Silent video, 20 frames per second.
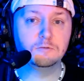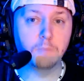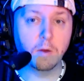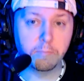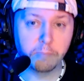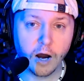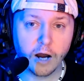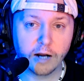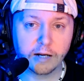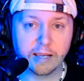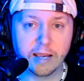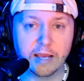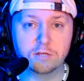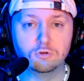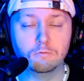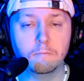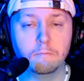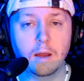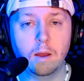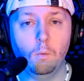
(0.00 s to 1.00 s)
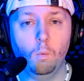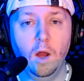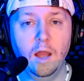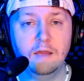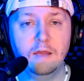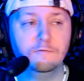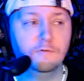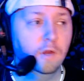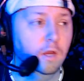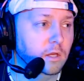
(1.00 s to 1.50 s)
my podcast with my
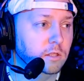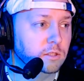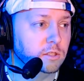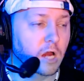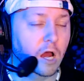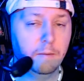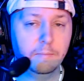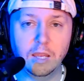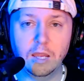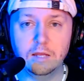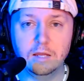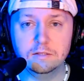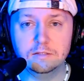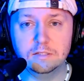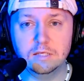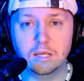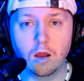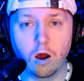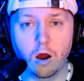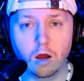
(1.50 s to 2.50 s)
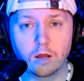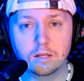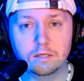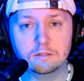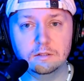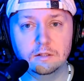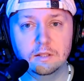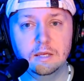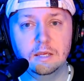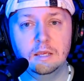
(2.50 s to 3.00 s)
wife, Tommy NC,
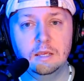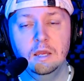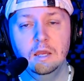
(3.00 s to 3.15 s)
honestly.